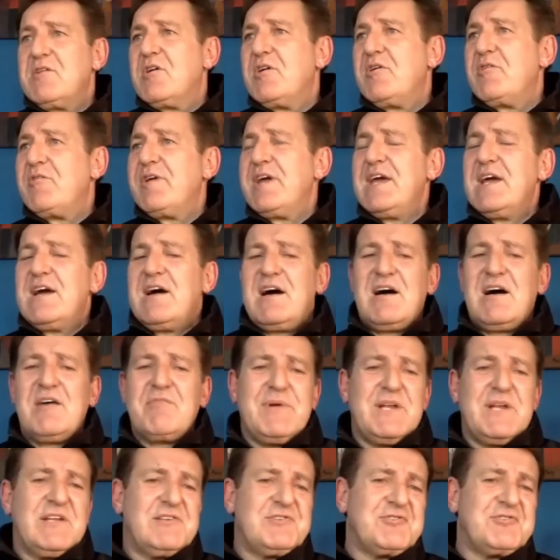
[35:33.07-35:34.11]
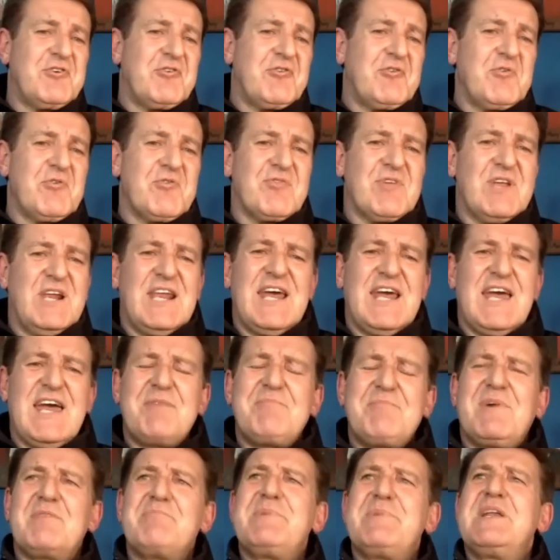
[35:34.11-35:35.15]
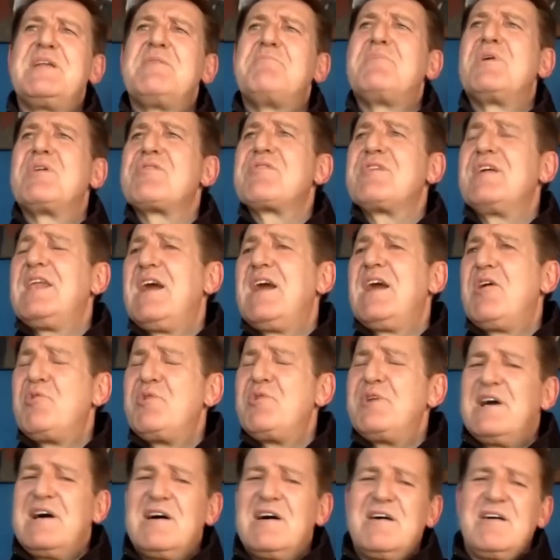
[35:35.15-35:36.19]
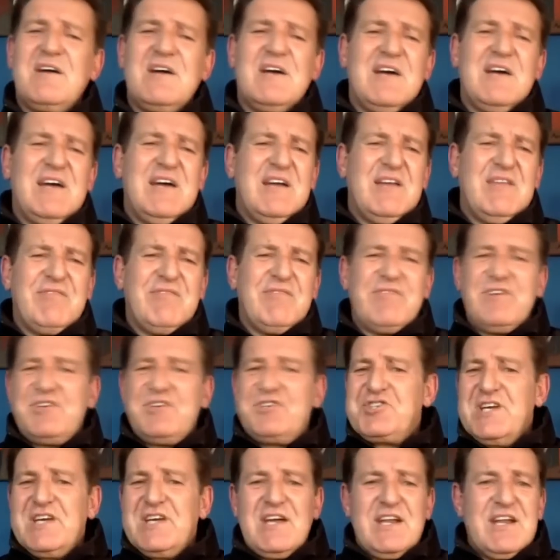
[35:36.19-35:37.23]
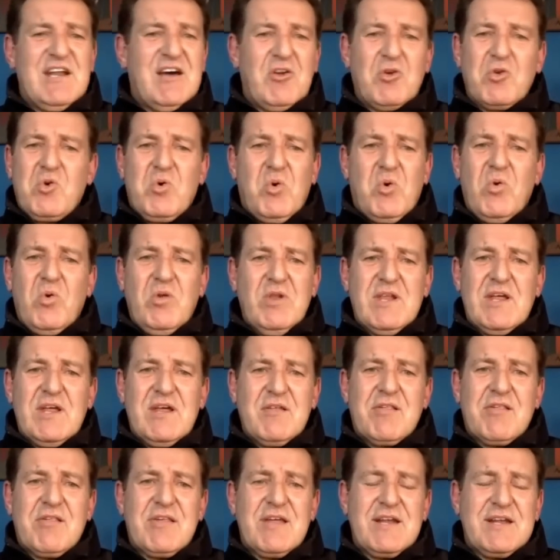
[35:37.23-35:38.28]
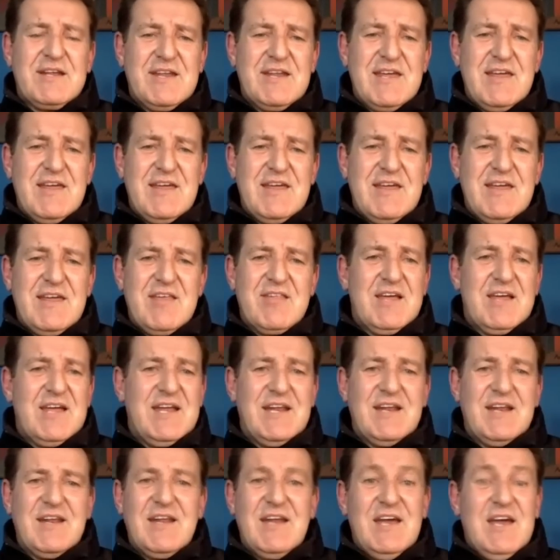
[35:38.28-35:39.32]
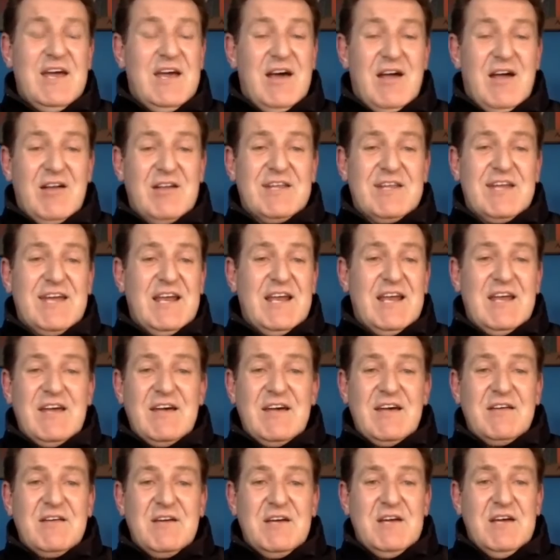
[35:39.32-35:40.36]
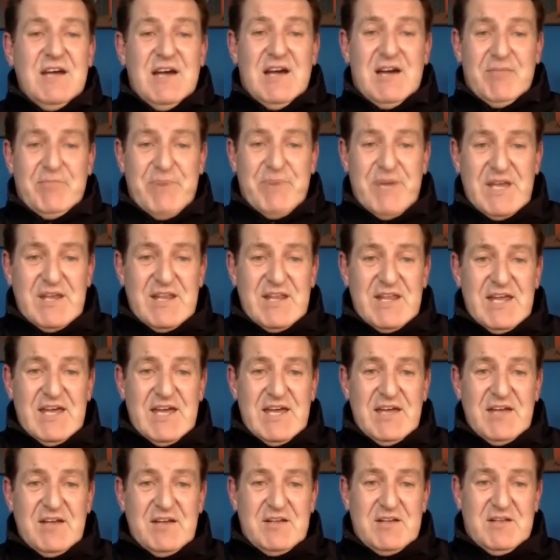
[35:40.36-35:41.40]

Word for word: Korea, I've been in Jerusalem, I've been in Barcelona and Fiji, and I'll call the cities and I'll tell her, I've been there